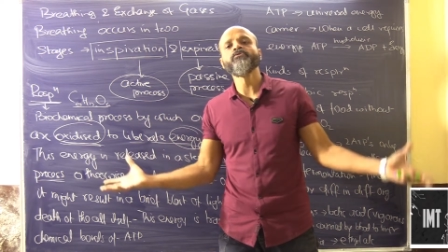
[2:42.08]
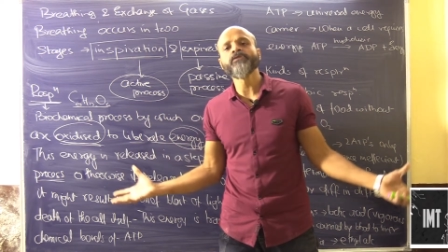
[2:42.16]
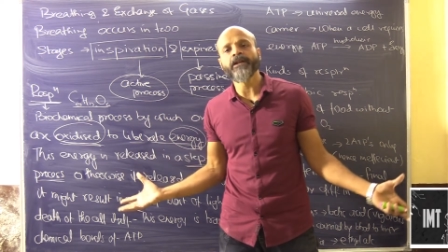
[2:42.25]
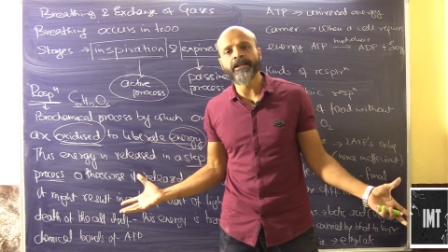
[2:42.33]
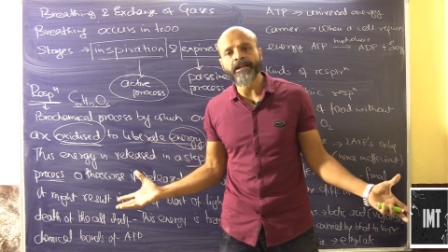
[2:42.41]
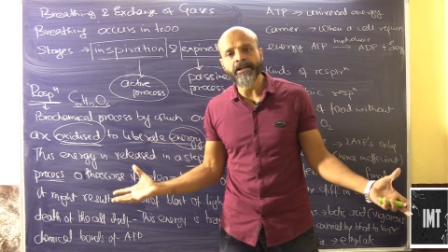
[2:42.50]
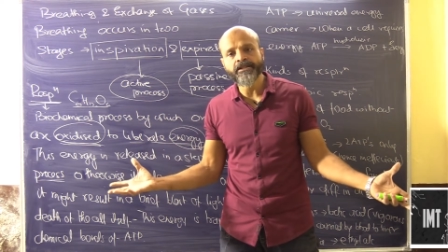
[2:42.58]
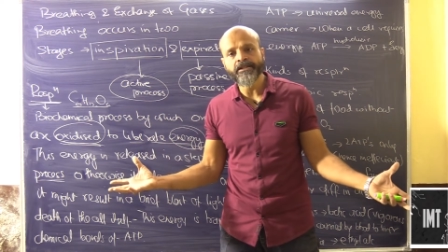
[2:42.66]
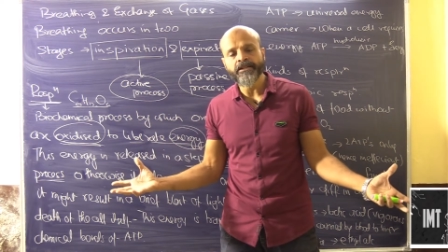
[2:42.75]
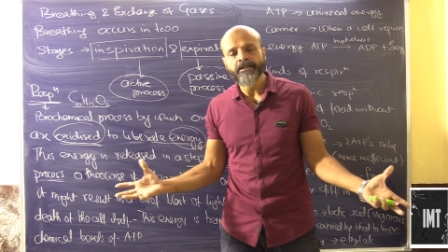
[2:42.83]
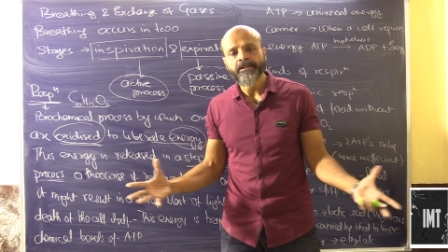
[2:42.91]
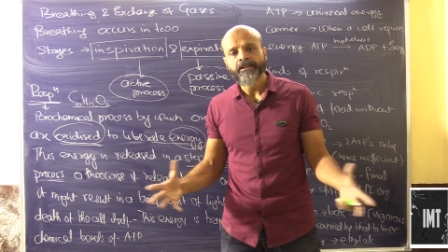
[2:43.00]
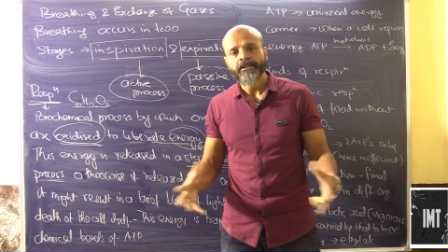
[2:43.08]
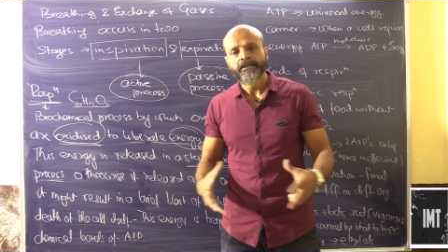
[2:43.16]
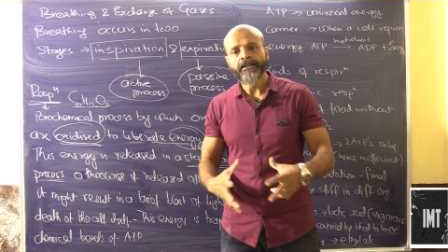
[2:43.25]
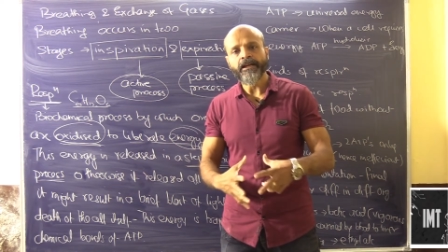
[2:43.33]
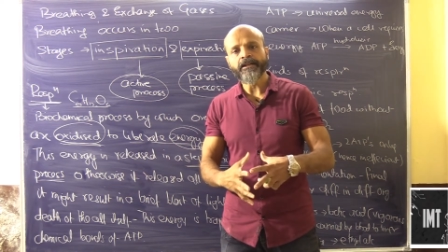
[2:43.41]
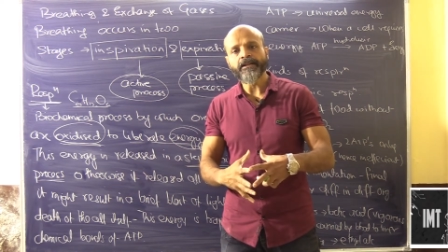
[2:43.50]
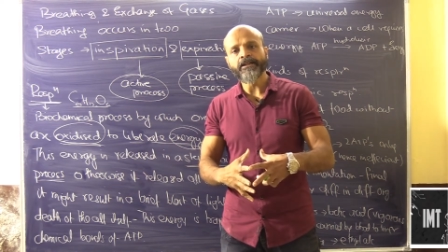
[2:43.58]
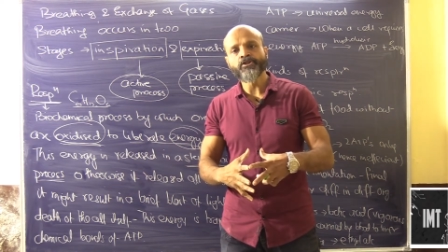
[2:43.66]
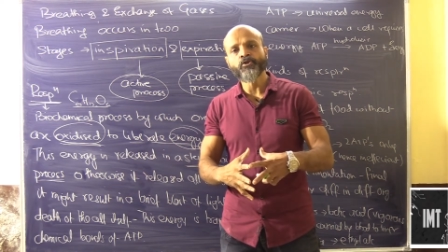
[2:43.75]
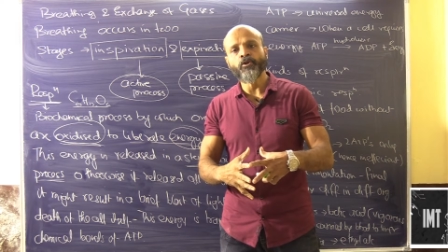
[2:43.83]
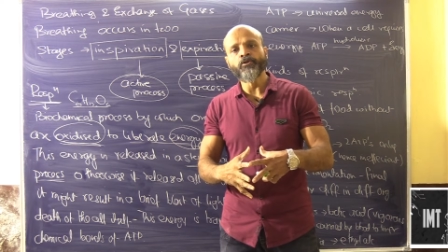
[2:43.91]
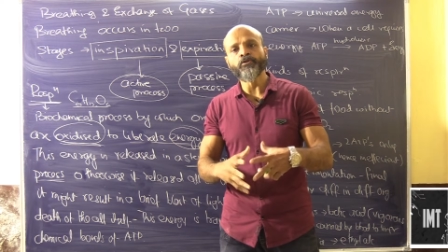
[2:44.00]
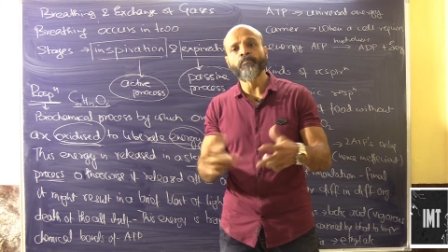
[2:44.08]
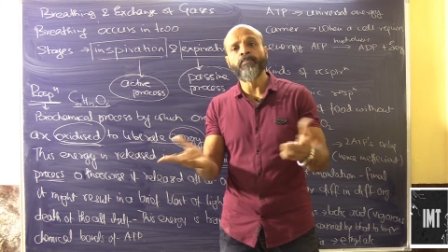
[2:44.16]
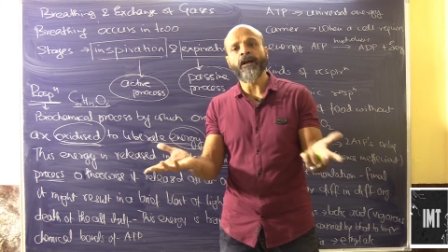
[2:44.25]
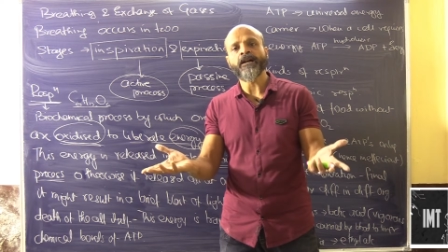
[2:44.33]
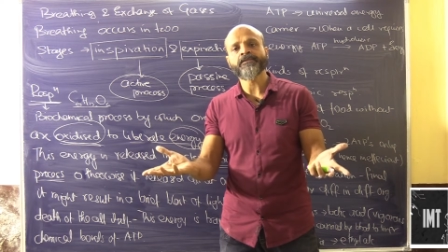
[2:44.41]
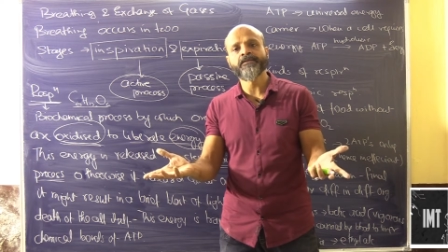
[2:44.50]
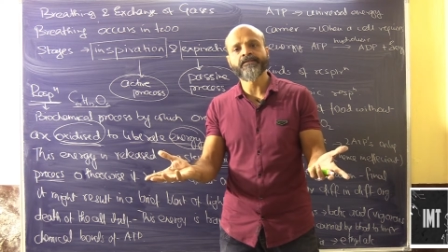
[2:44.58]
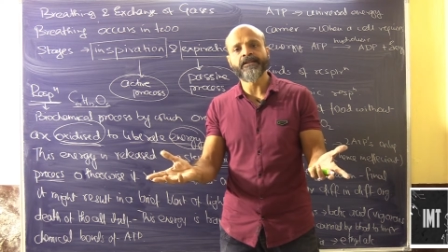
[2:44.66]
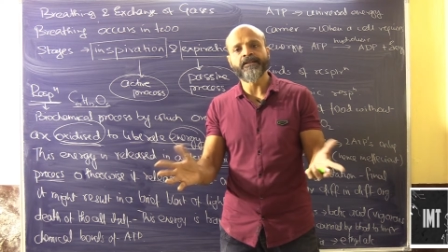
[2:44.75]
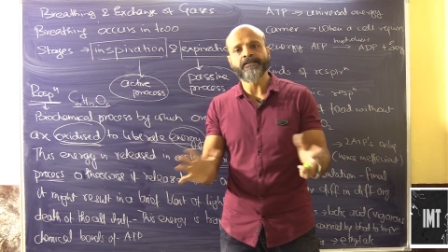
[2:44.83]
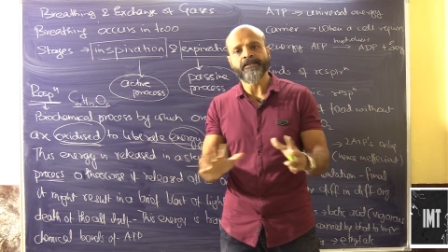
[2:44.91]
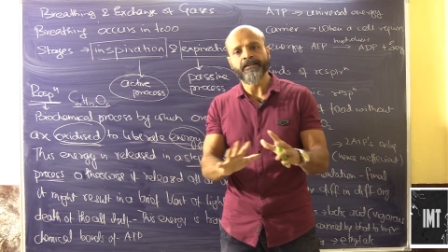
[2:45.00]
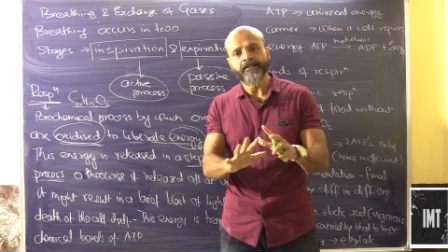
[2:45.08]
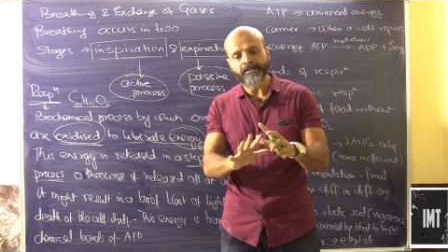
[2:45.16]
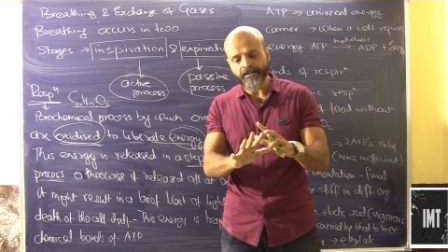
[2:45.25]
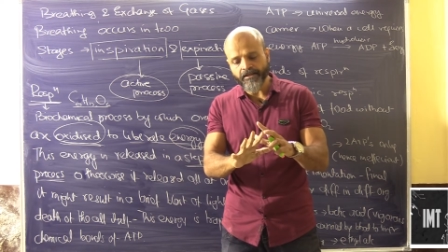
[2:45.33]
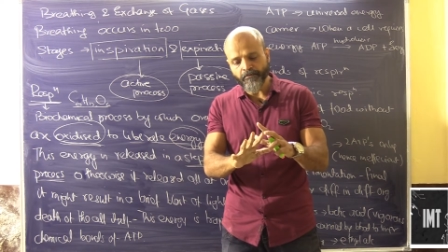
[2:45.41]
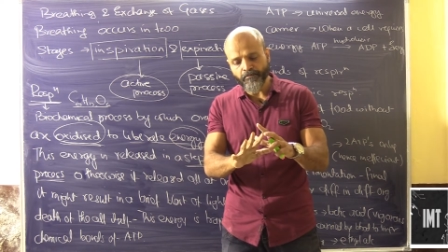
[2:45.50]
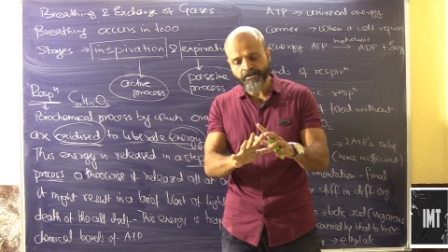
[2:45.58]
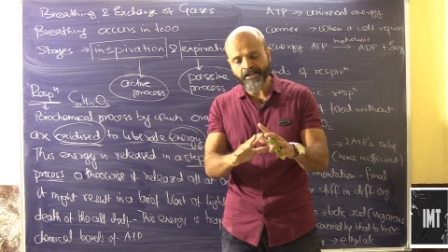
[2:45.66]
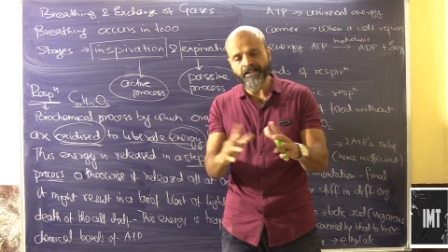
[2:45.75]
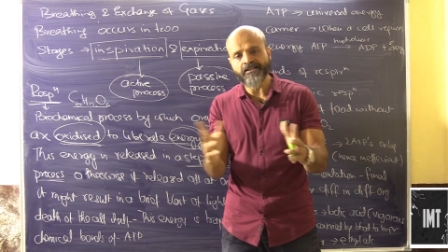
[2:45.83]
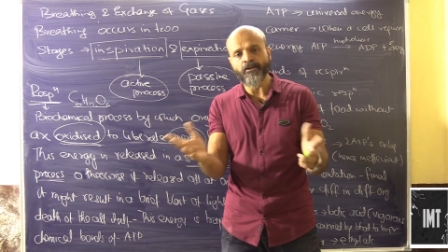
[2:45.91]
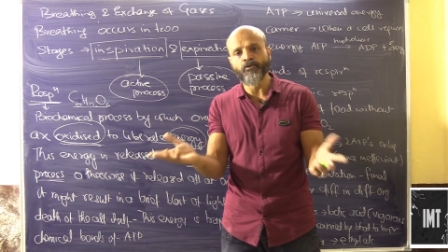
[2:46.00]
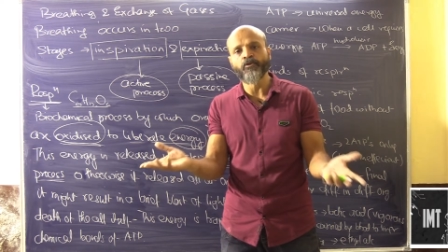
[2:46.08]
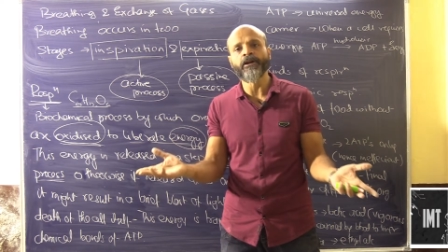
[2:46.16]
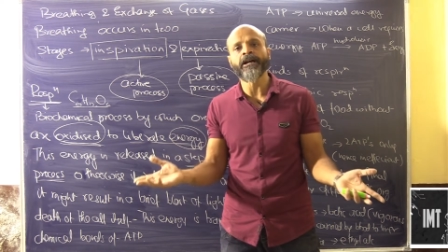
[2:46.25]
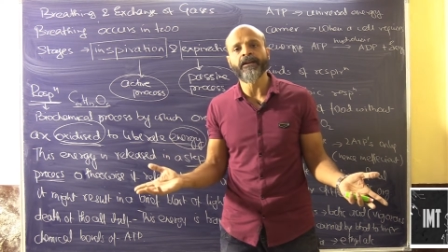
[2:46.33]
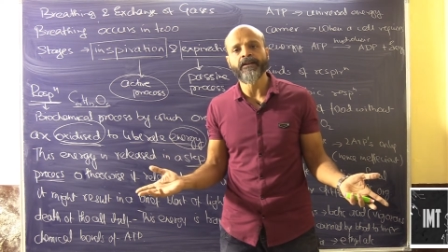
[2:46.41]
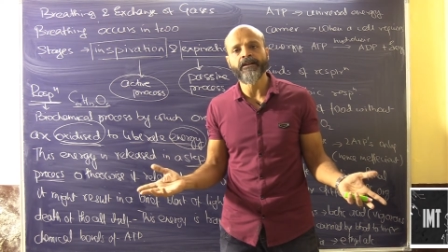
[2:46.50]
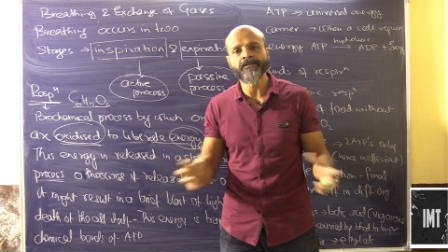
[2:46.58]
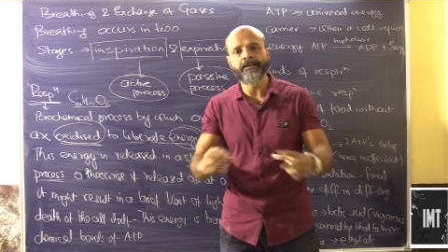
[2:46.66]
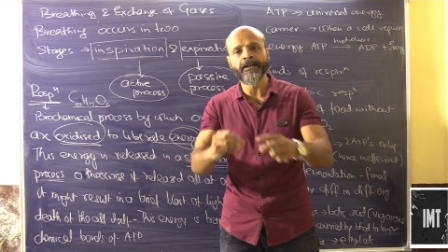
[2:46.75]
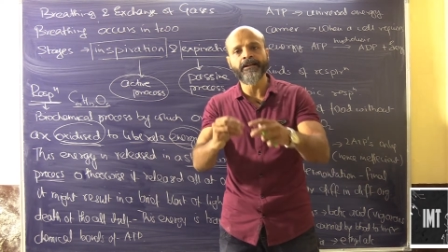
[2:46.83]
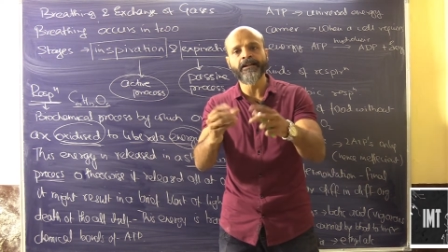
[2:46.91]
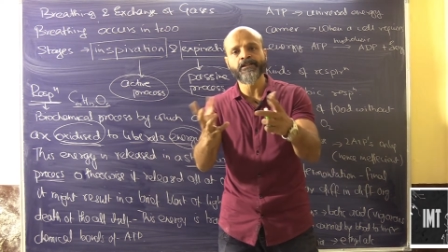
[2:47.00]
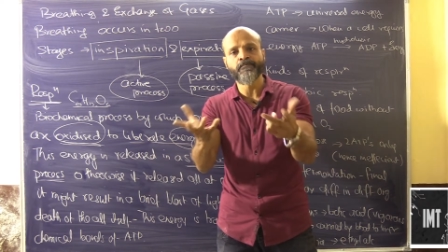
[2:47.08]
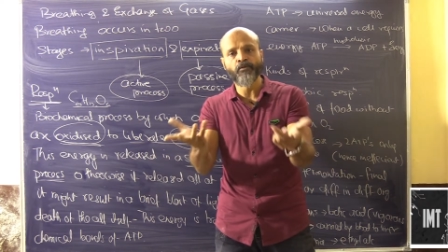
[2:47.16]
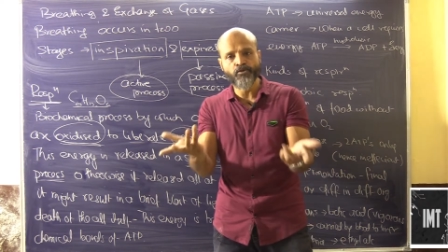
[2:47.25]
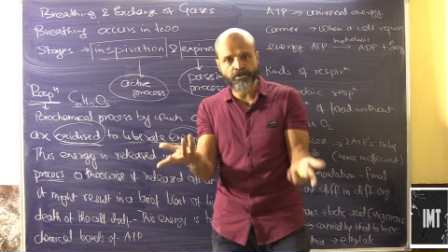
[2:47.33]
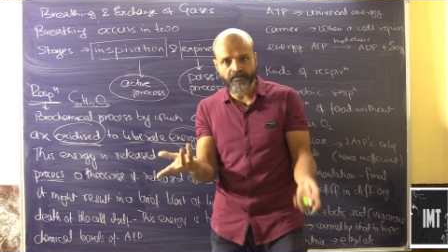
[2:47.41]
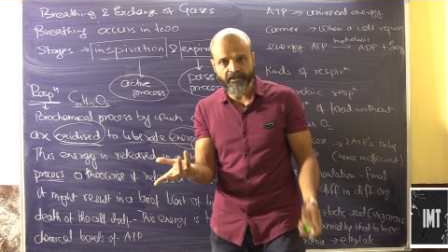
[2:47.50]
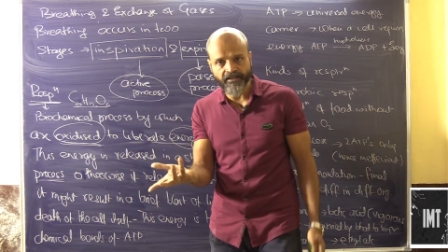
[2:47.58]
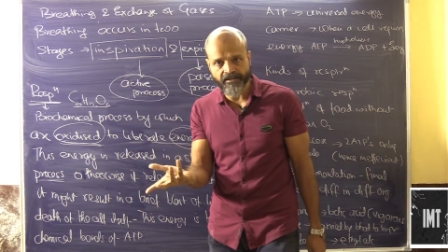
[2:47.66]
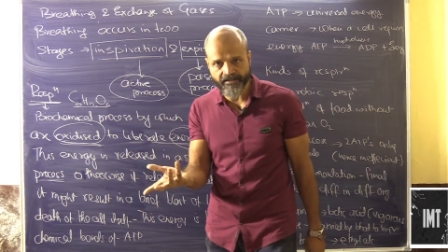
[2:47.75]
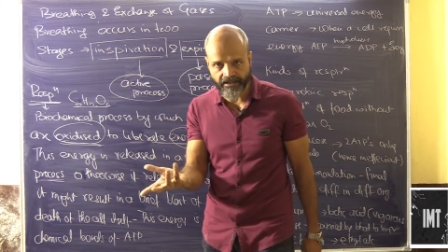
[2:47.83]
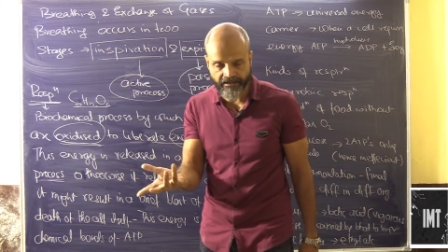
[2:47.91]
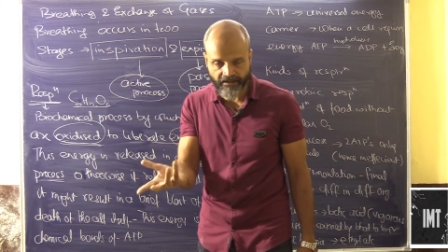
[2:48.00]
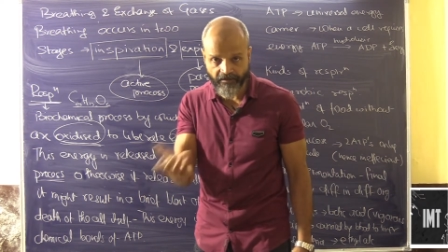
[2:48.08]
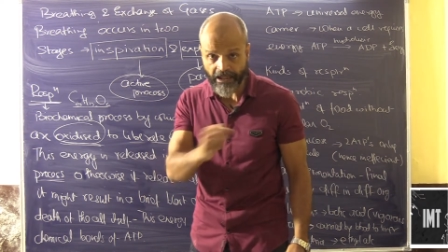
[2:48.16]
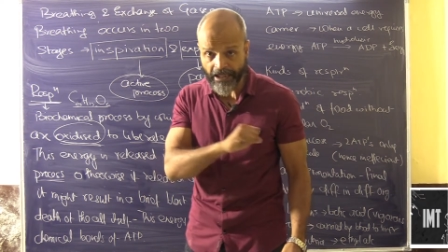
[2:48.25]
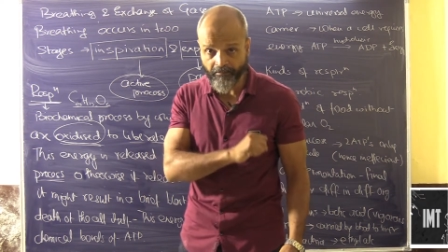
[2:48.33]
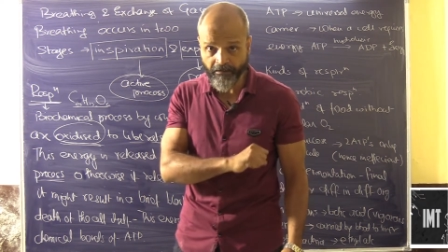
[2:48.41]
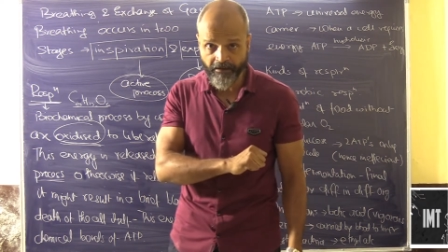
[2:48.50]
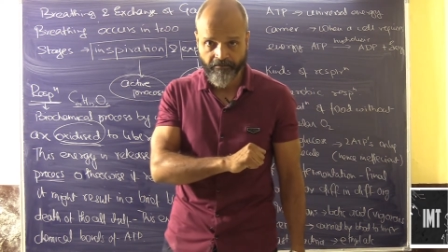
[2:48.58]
an energy that it's going to blast the cells, and the cells are going to die. It's like an explosion within the cell that will happen.